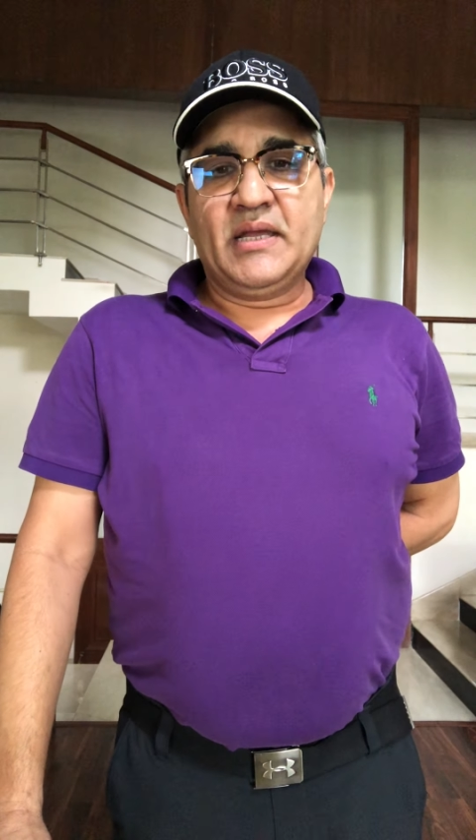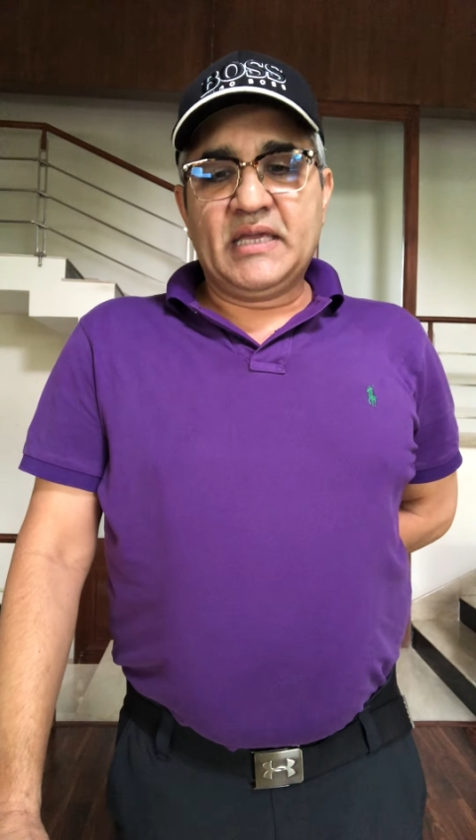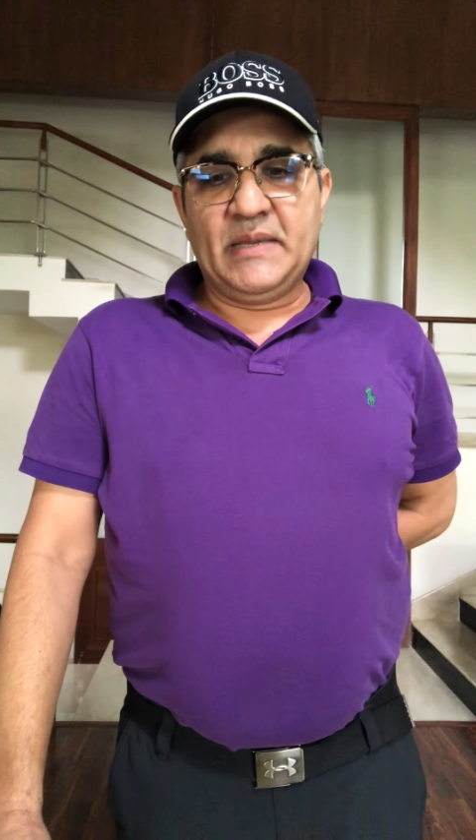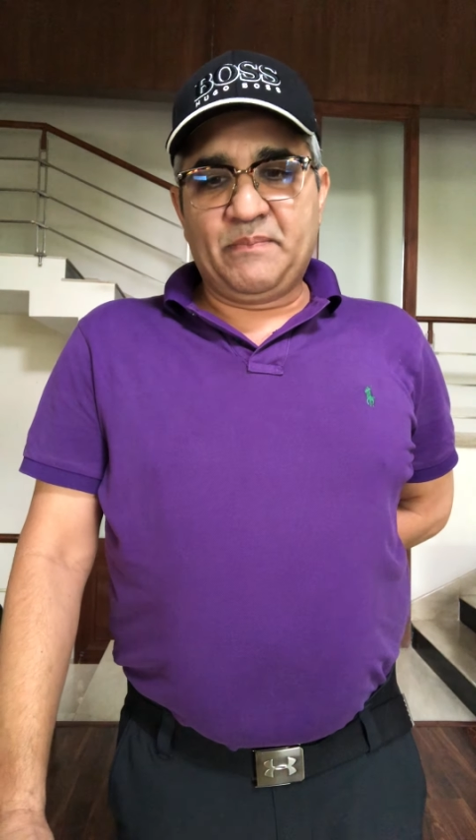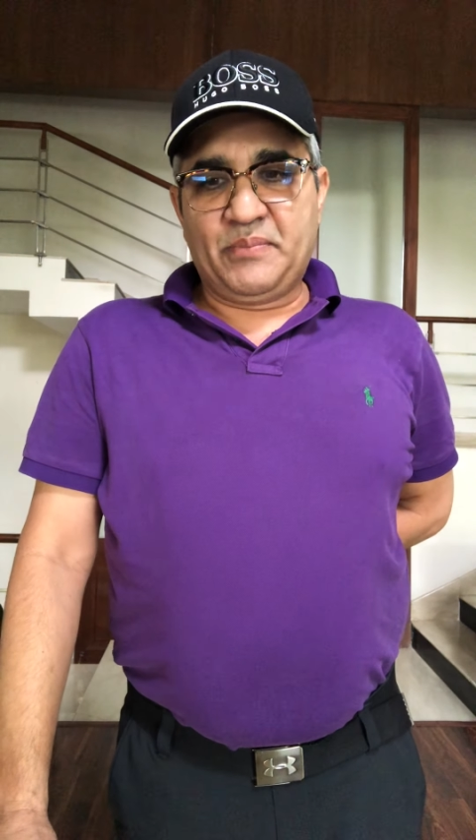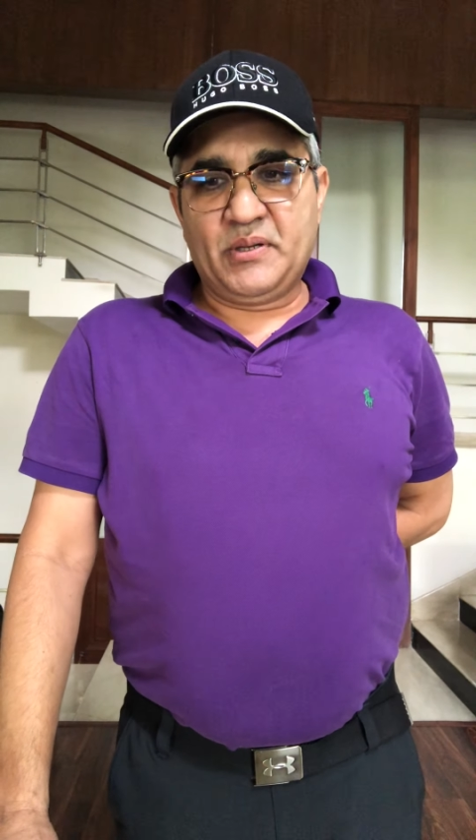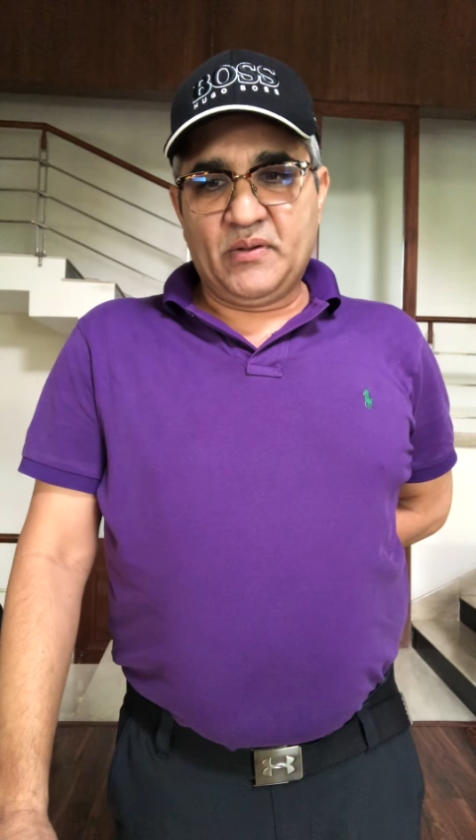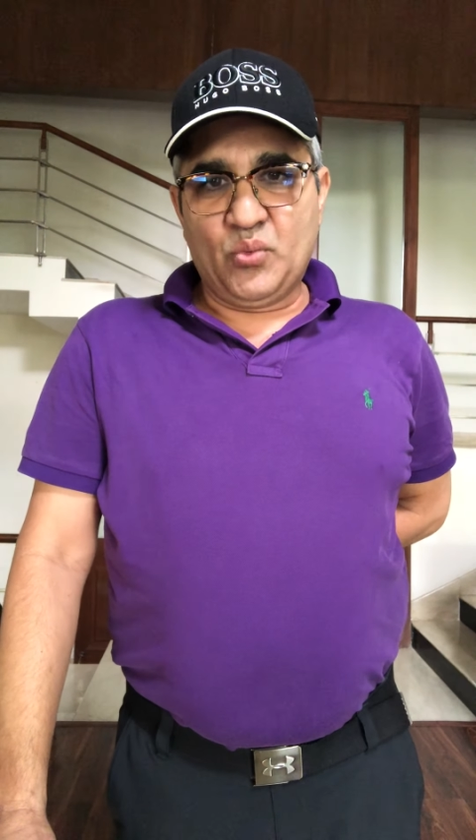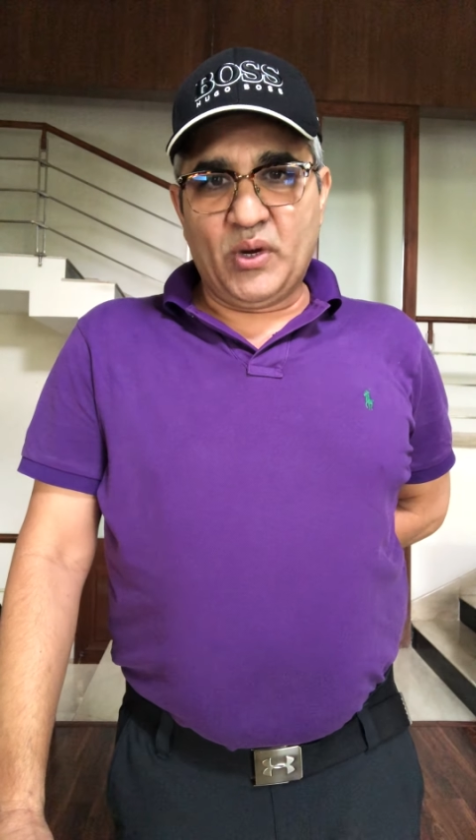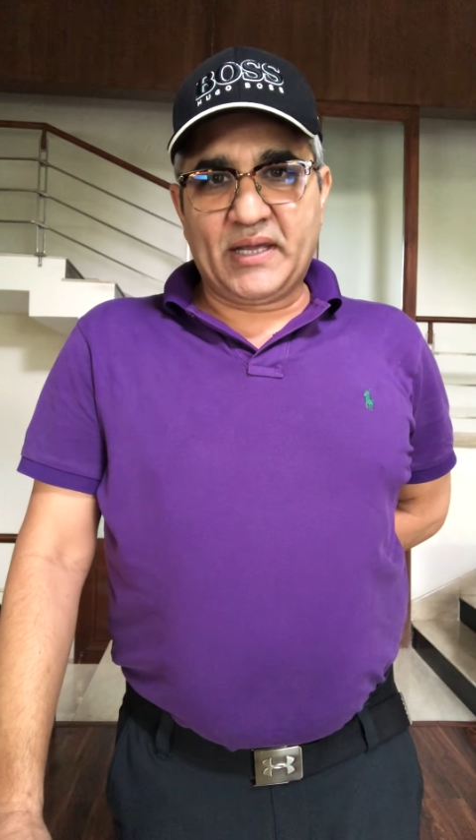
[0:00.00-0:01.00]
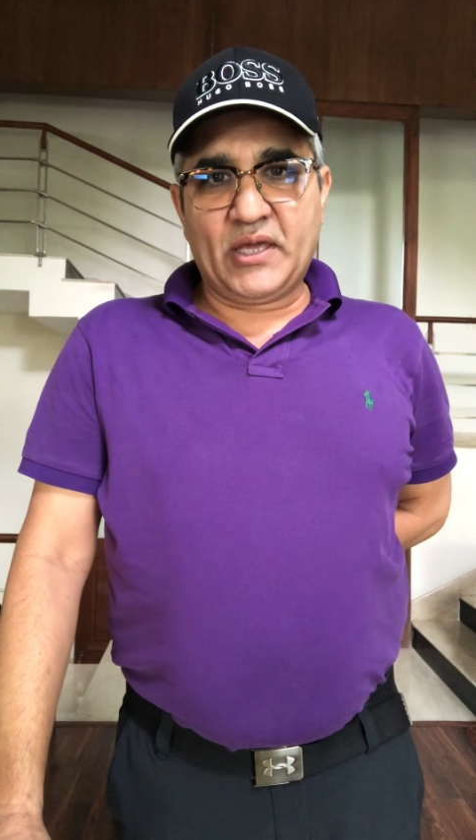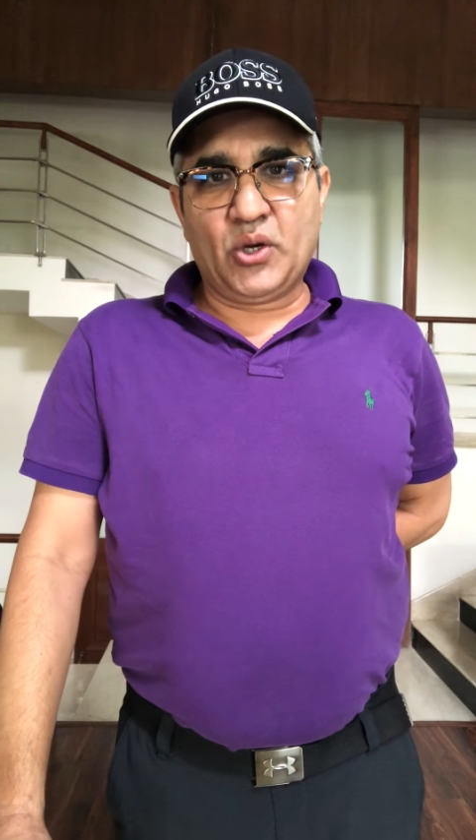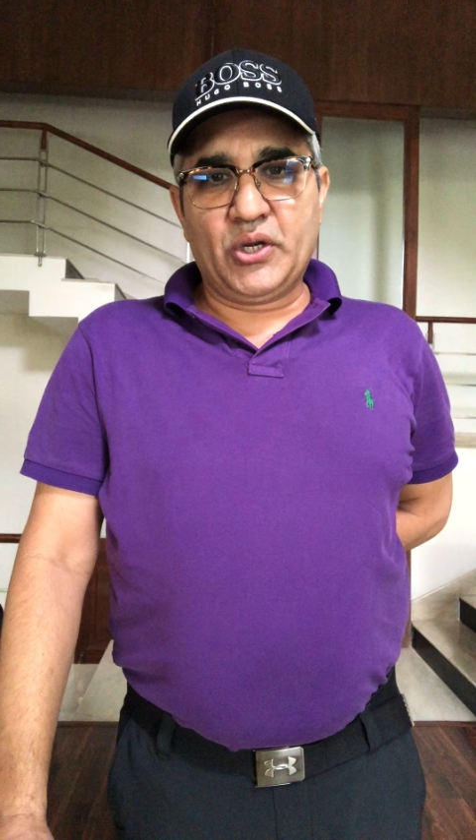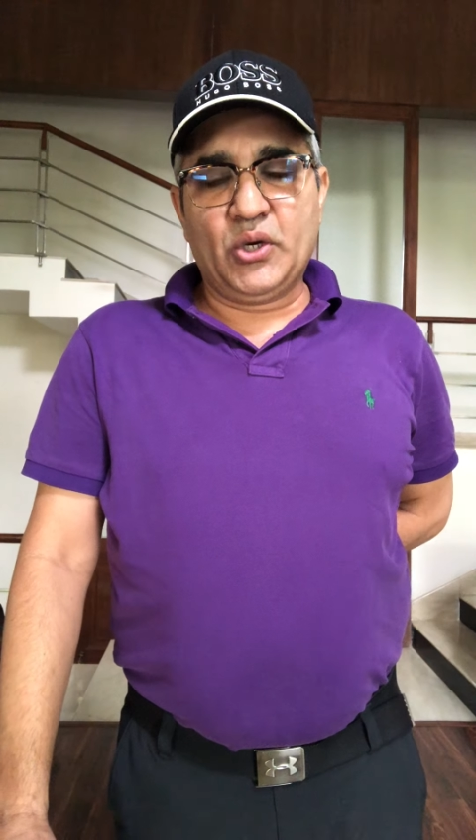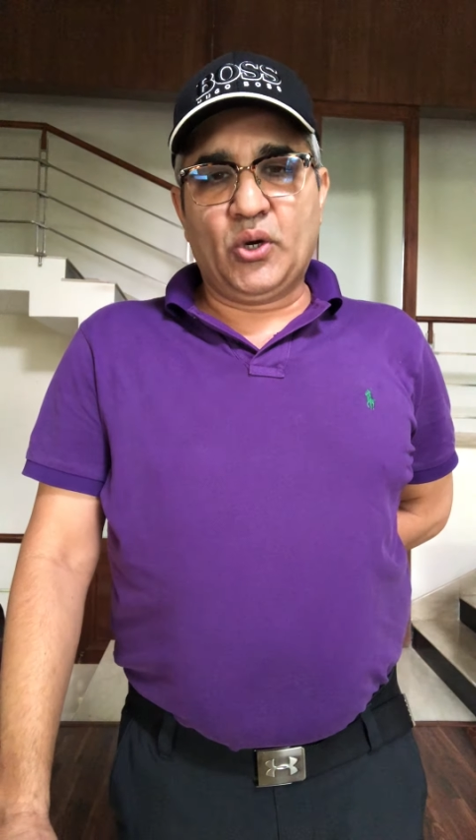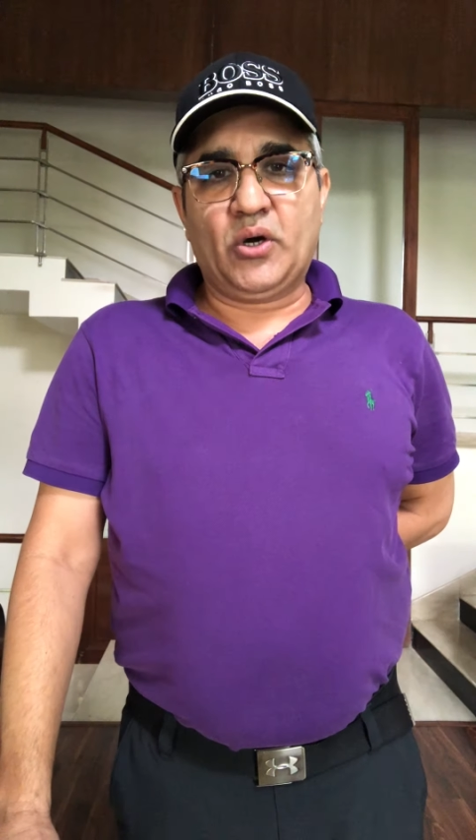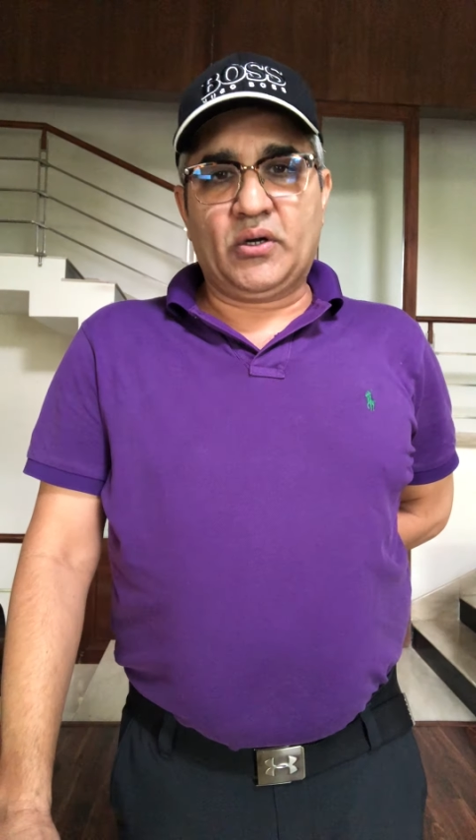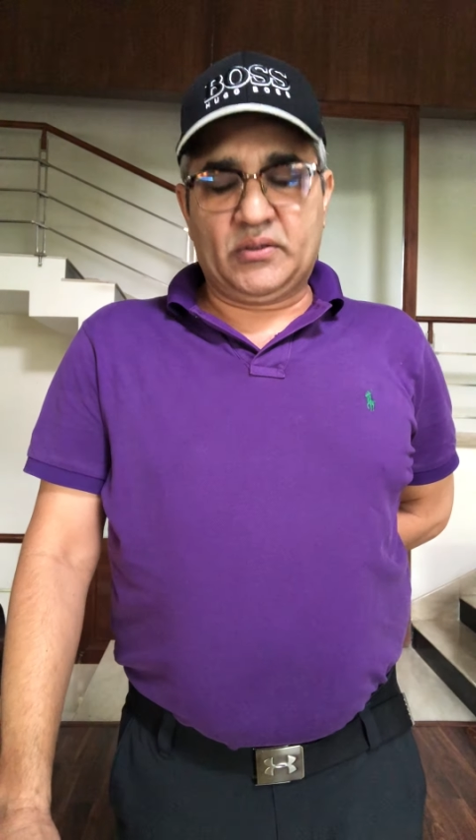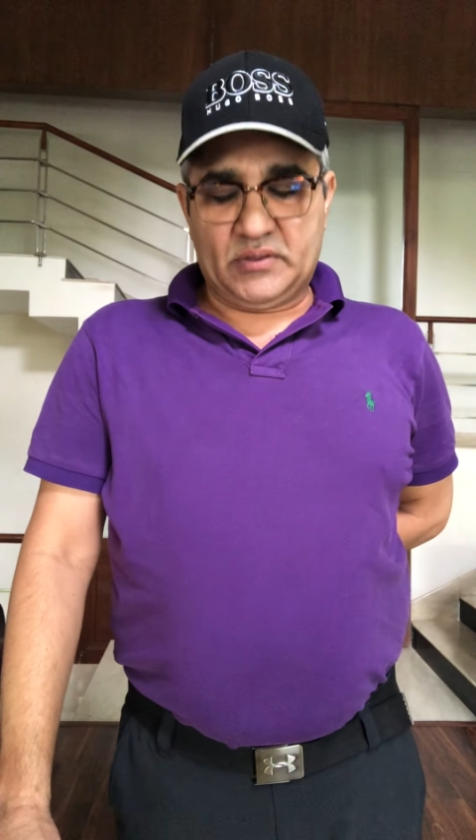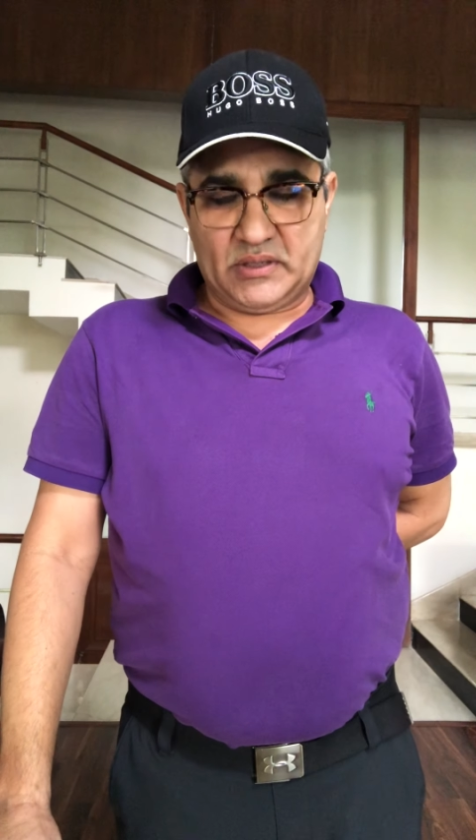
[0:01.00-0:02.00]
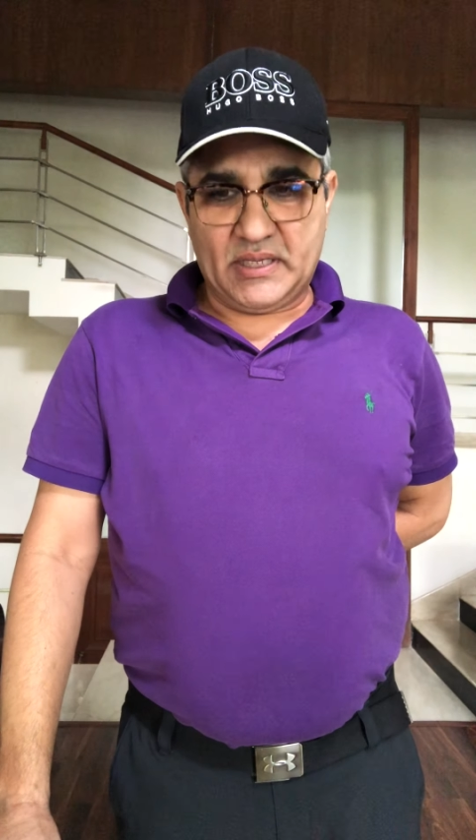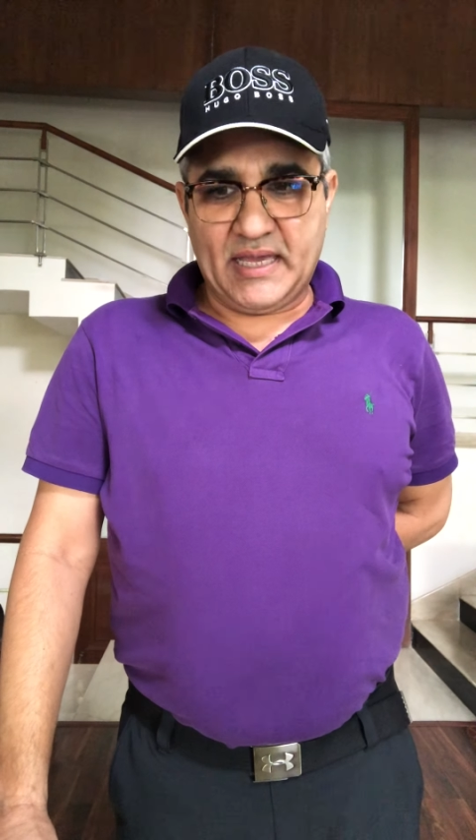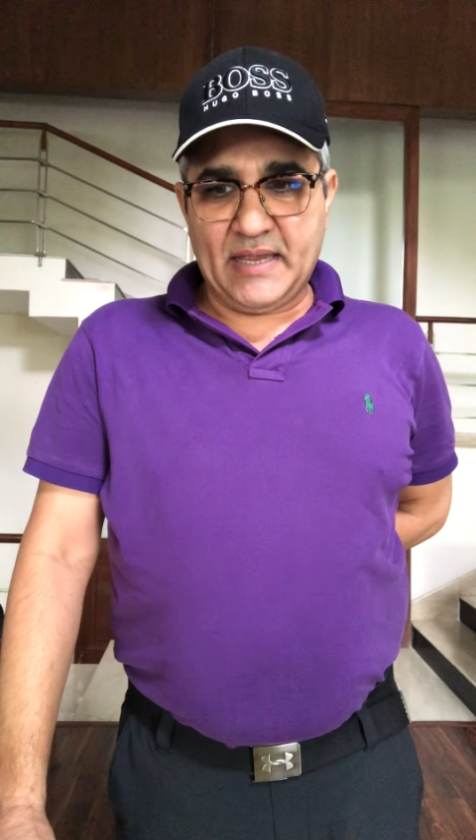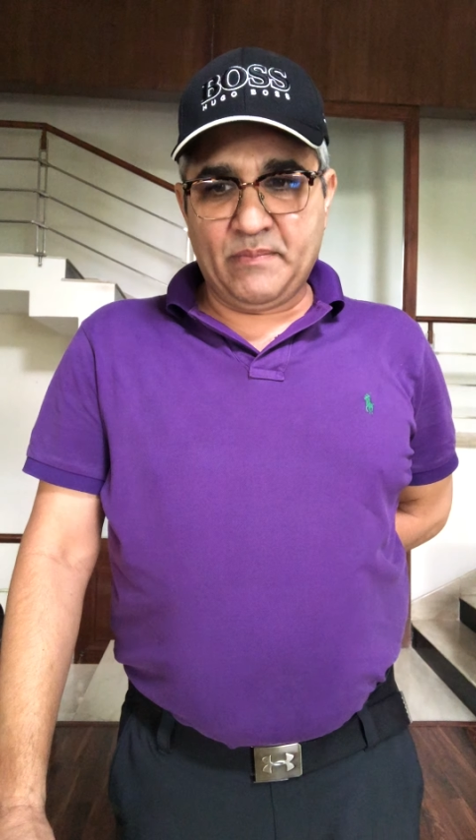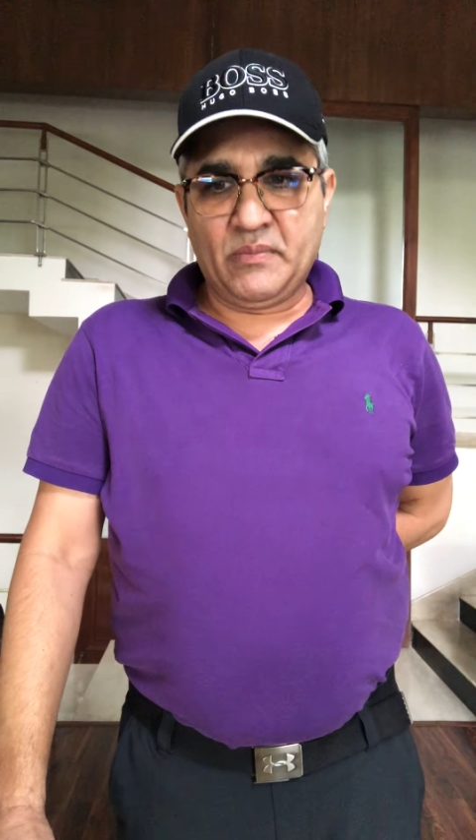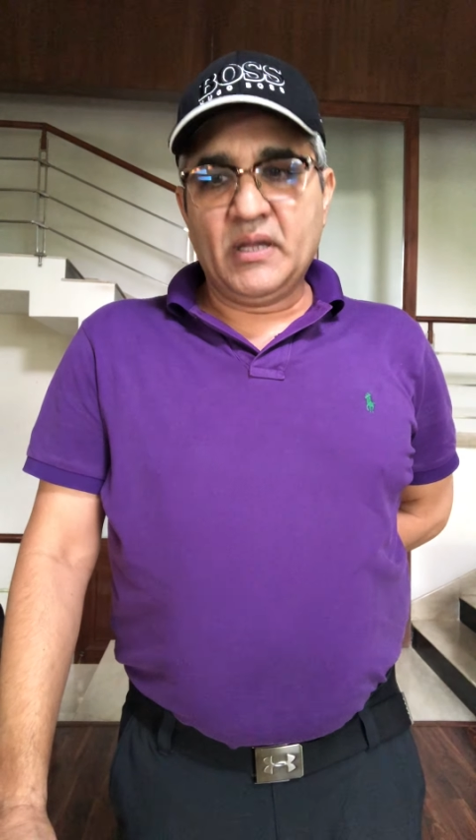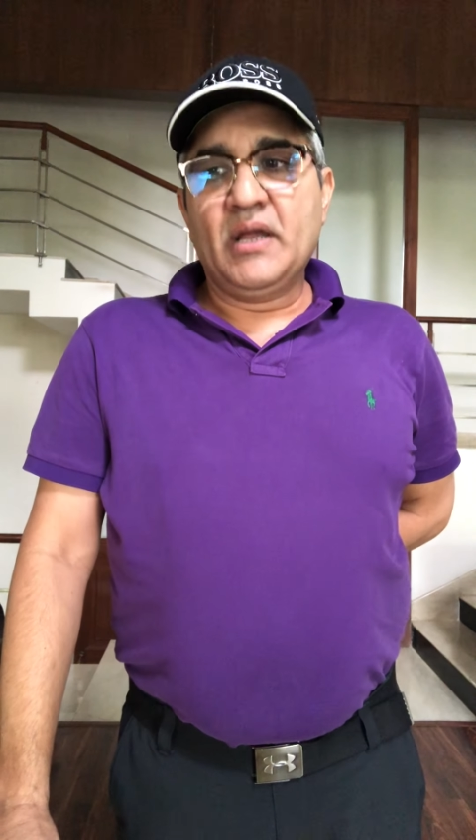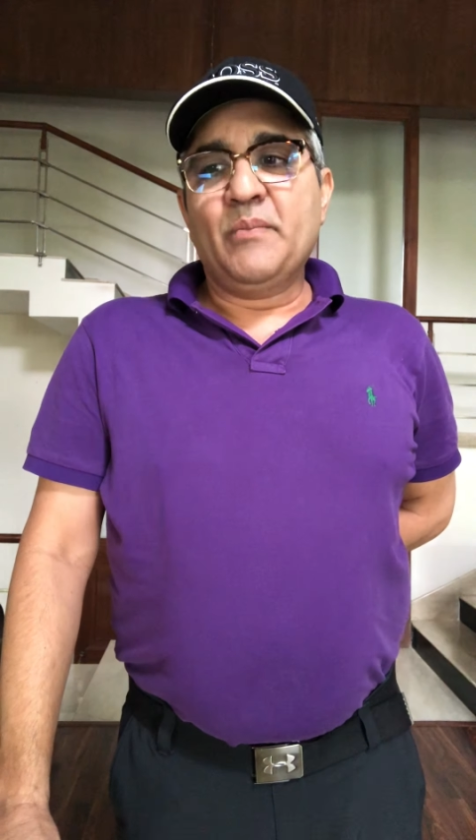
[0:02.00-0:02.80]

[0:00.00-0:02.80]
Keep working on your game.